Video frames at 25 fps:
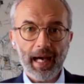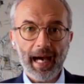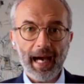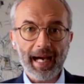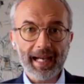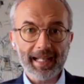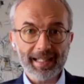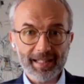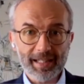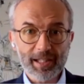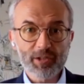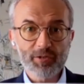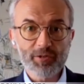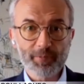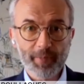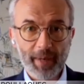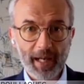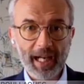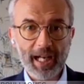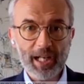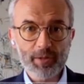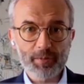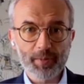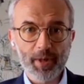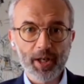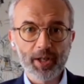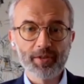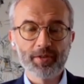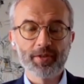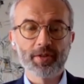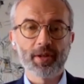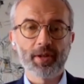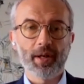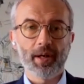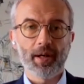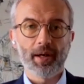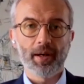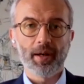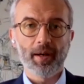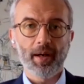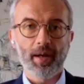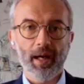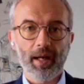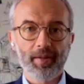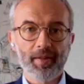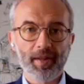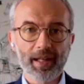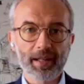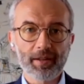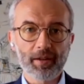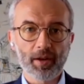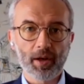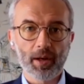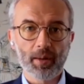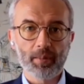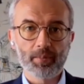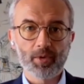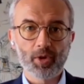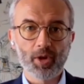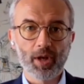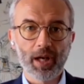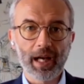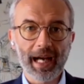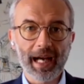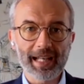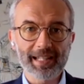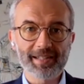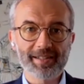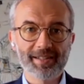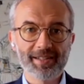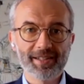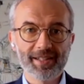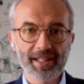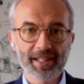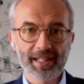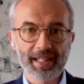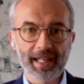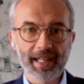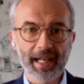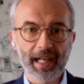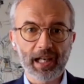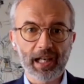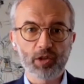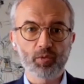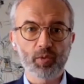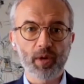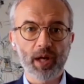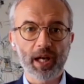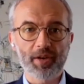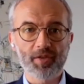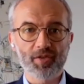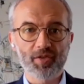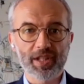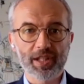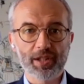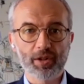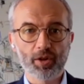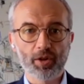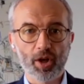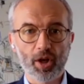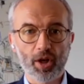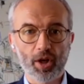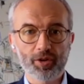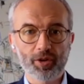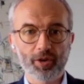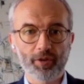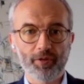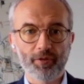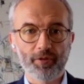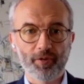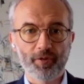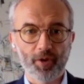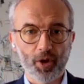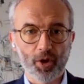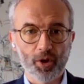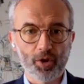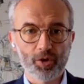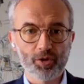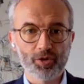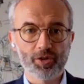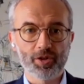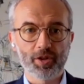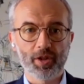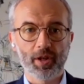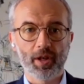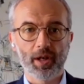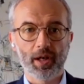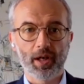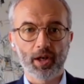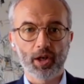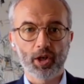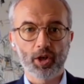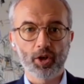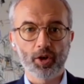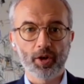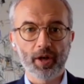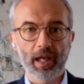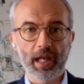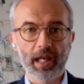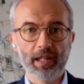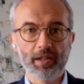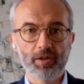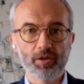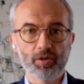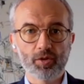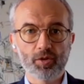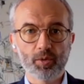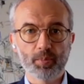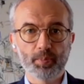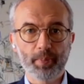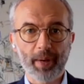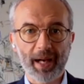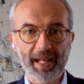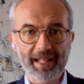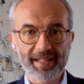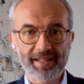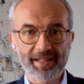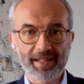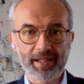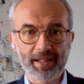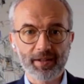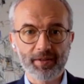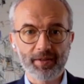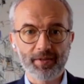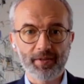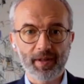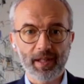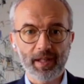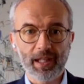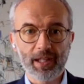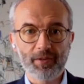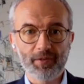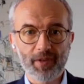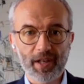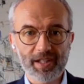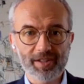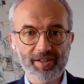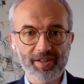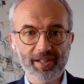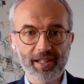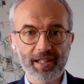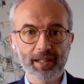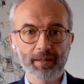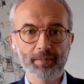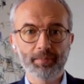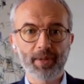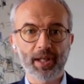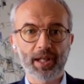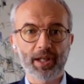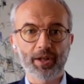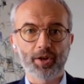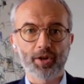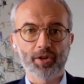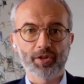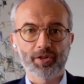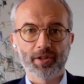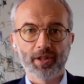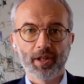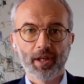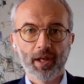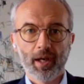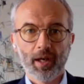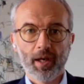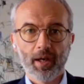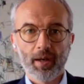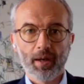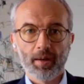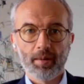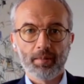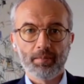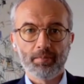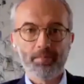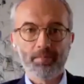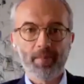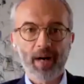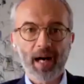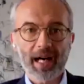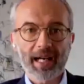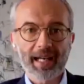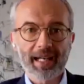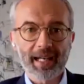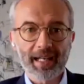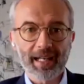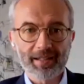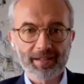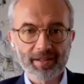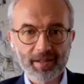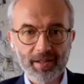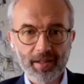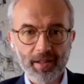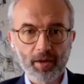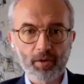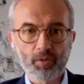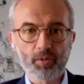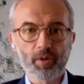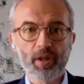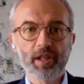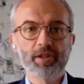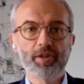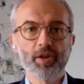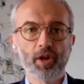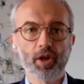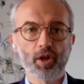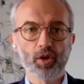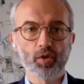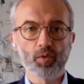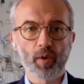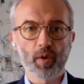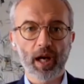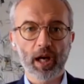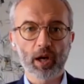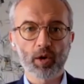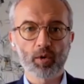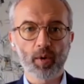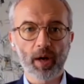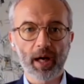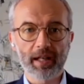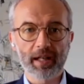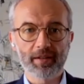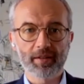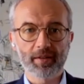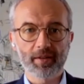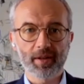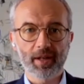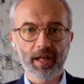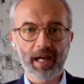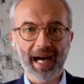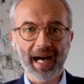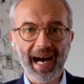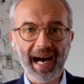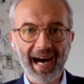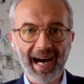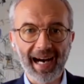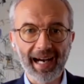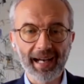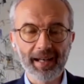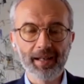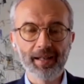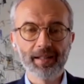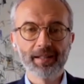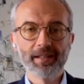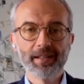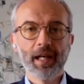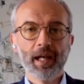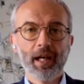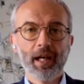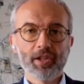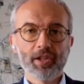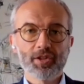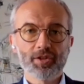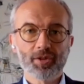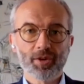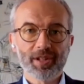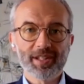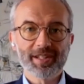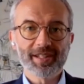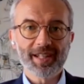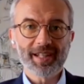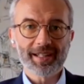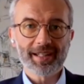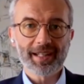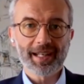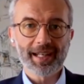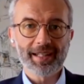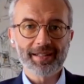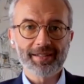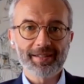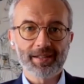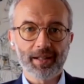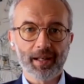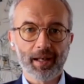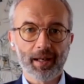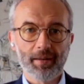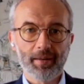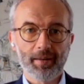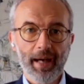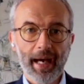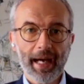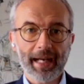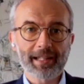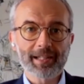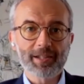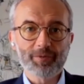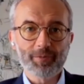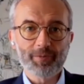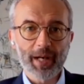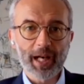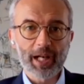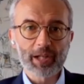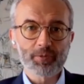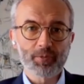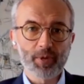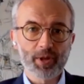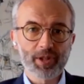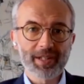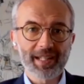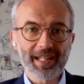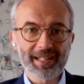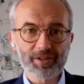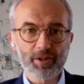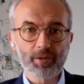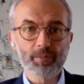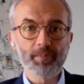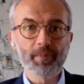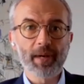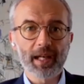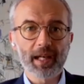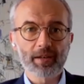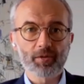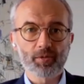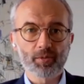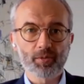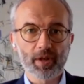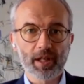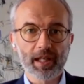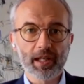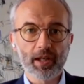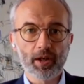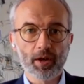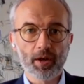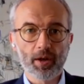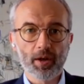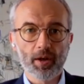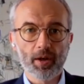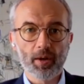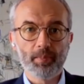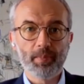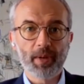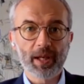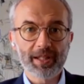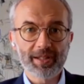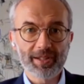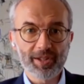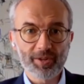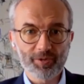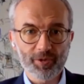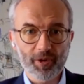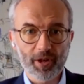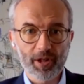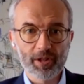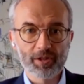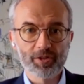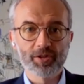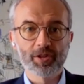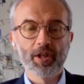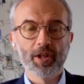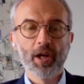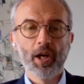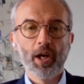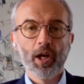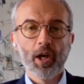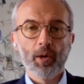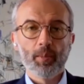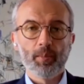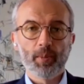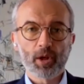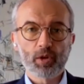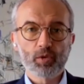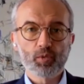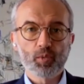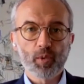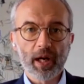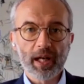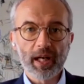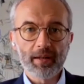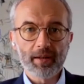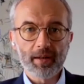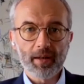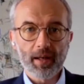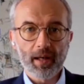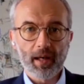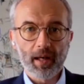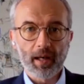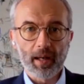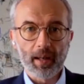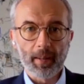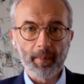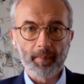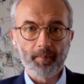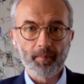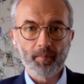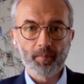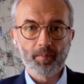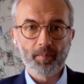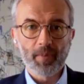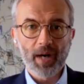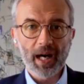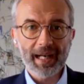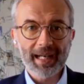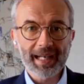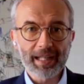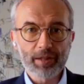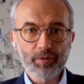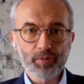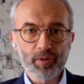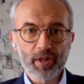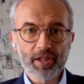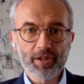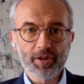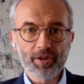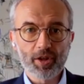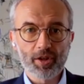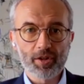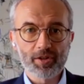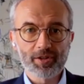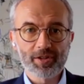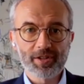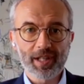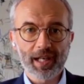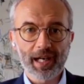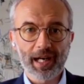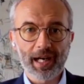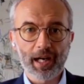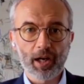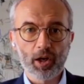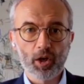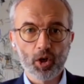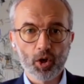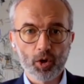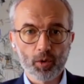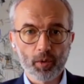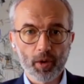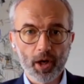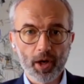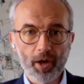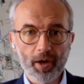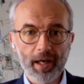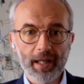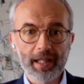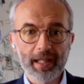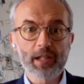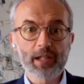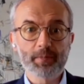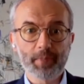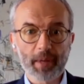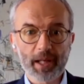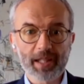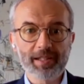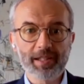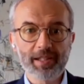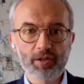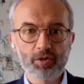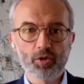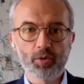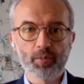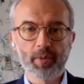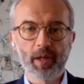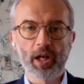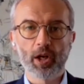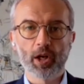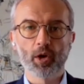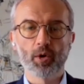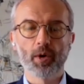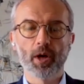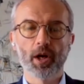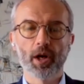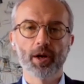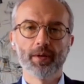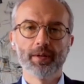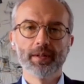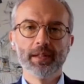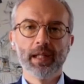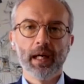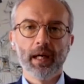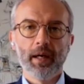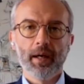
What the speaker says: active management. I think that the last decade we have seen a lot of flows going into passive investing because market return were quite high. So in that case, active management doesn't make really a big difference. But when market returns are lower and expected to be lower,